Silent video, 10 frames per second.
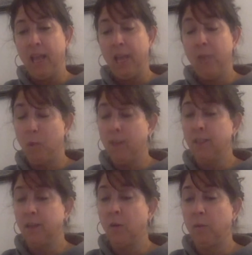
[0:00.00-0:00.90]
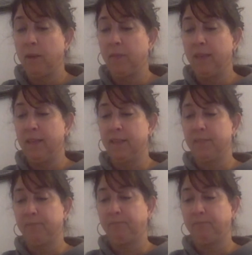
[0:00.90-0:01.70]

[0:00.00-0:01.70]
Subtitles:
He will want to know about this.